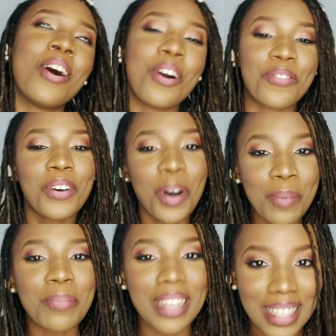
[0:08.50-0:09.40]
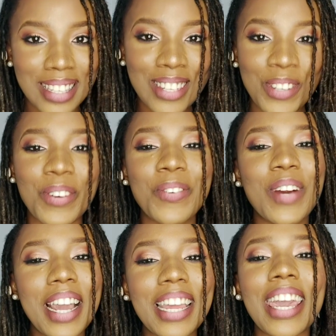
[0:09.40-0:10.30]
Of all places, you're
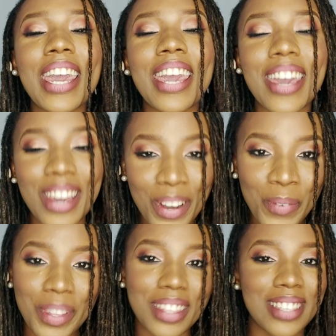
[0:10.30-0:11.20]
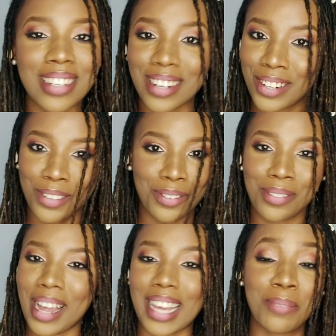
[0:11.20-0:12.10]
right here with this
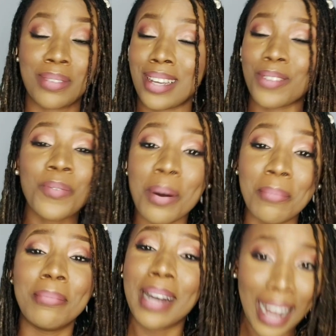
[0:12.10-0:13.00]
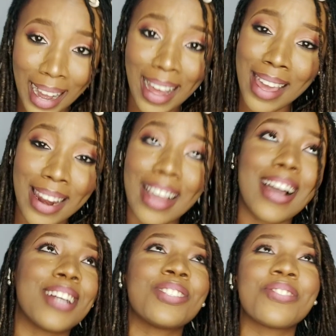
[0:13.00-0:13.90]
girl. I keep saying, who am I?
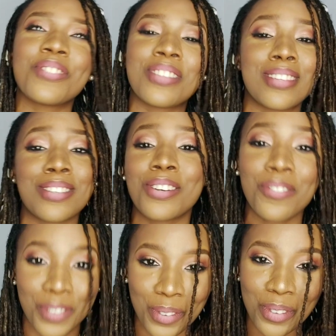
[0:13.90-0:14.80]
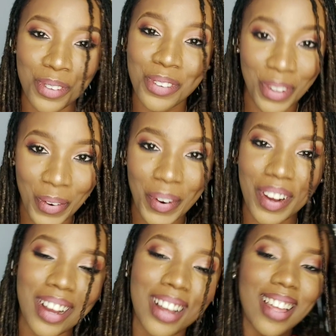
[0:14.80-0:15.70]
Like, I don't even deserve you. Do you
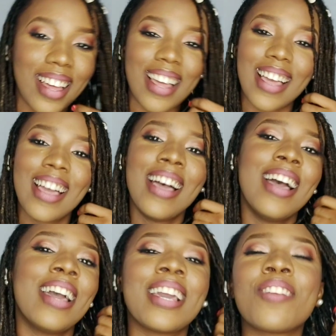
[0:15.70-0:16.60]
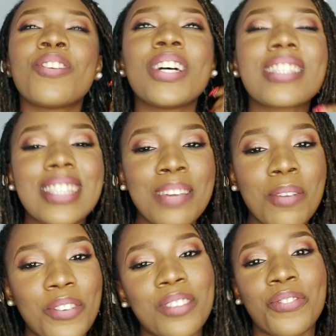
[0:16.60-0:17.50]
know? If you are seeing
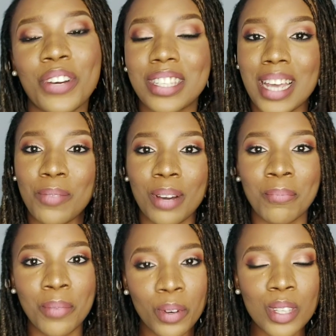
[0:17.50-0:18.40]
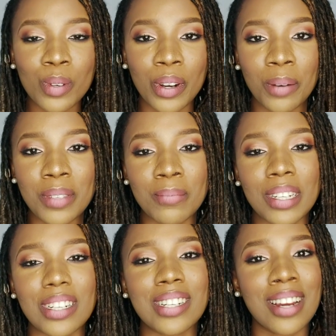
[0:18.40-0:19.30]
me for the first time, you're most welcome to
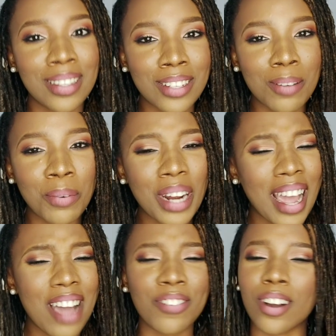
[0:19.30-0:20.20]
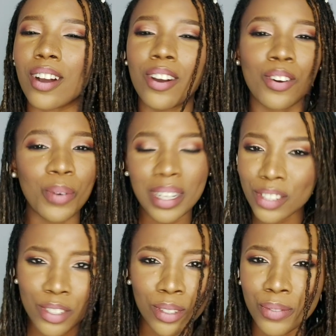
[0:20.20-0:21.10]
my channel. But I have a
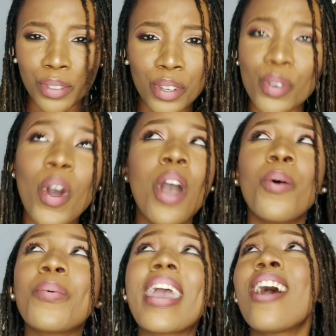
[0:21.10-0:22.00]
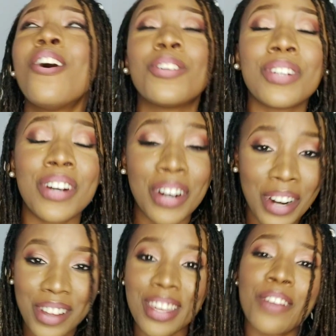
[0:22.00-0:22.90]
question for you. Where on
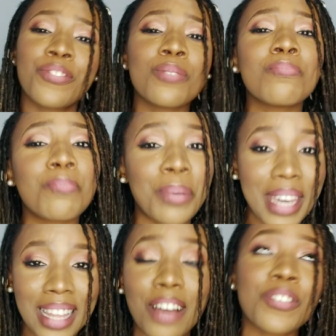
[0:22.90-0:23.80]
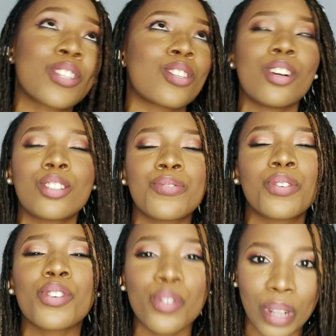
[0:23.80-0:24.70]
earth have you been? I've searched
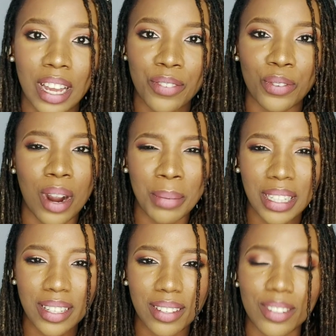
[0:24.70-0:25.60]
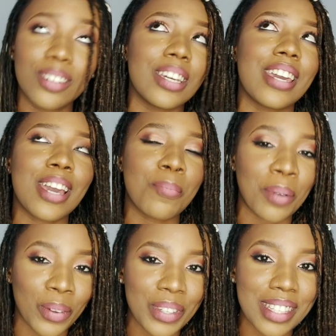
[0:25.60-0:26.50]
for you like for how many? A year
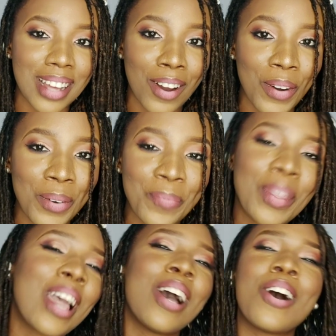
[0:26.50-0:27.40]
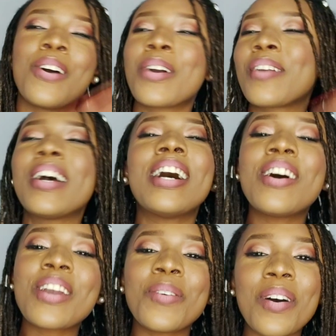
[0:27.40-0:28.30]
plus now.
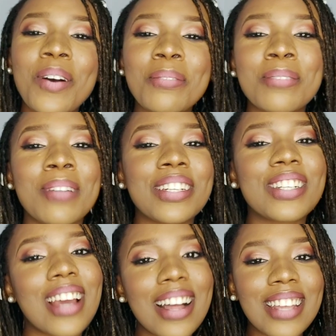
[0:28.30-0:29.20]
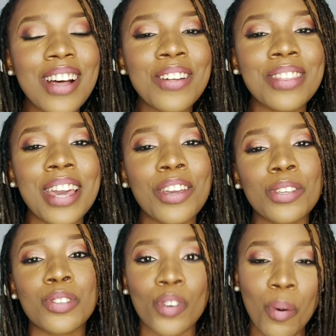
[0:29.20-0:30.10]
Well, you're welcome to my channel. Thank you
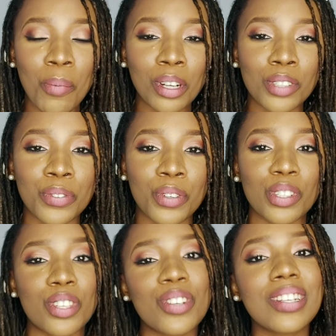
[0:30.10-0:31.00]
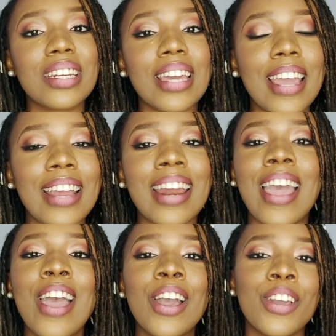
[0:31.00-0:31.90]
so much for tuning in.
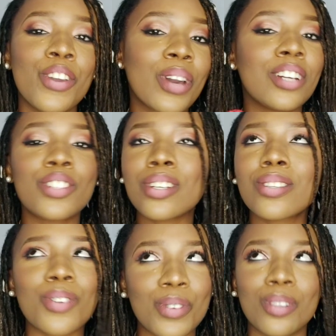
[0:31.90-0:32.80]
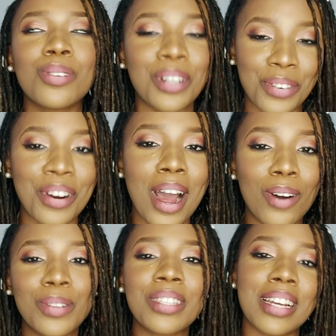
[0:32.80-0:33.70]
You can just look
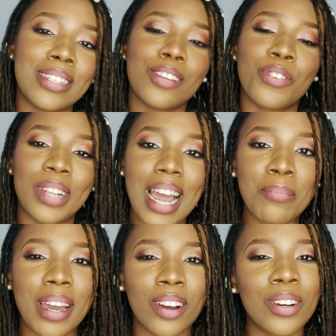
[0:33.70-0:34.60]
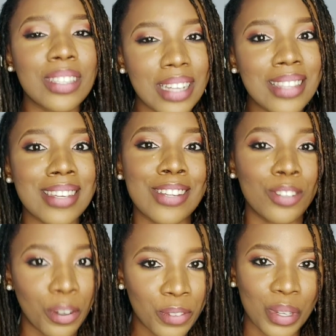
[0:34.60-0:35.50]
around, and then if you like my content
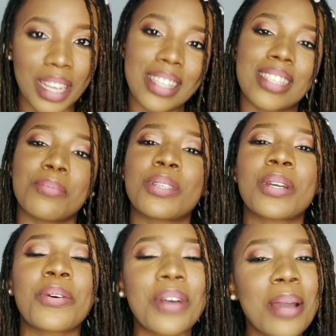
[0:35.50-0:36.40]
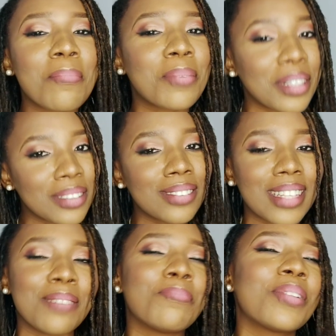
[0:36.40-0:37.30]
enough to hit the subscribe button,
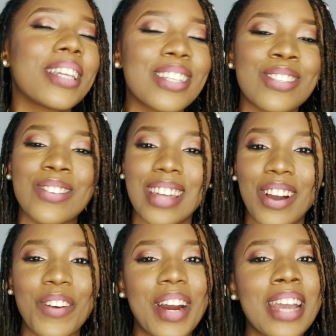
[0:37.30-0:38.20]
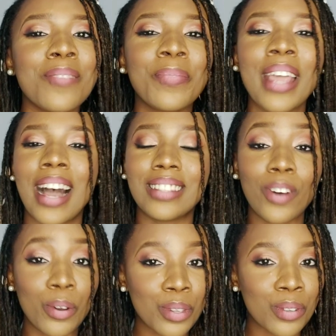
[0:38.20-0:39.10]
then please do that. All right, and
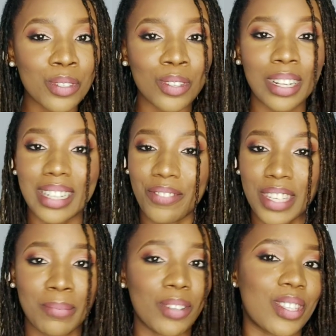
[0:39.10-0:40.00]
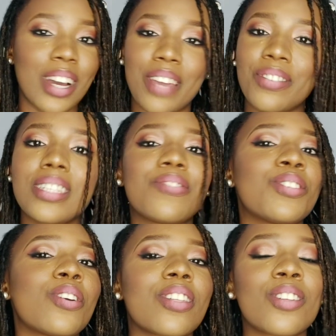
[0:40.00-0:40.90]
also do not leave this place without giving this
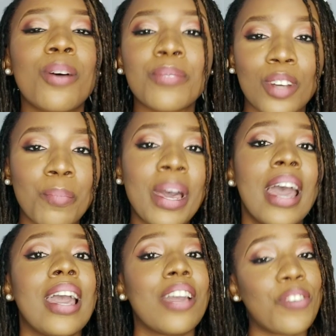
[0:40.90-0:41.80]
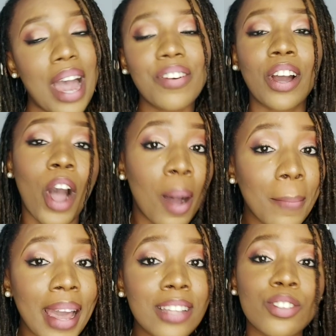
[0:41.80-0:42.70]
video a thumbs up. If you have a
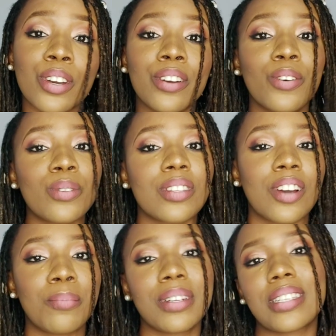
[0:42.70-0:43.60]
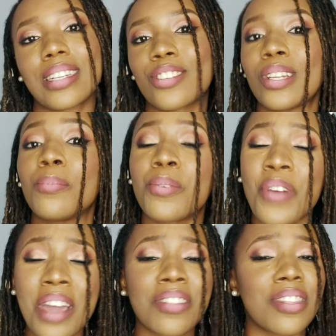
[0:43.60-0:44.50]
comment, you can go to the comment section. I'll be
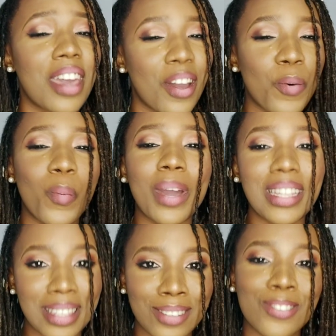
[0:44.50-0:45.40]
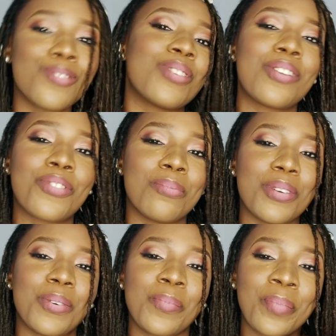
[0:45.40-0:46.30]
right there waiting to read from
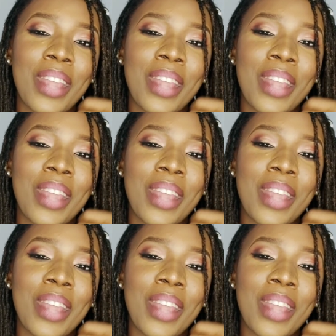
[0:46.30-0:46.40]
you.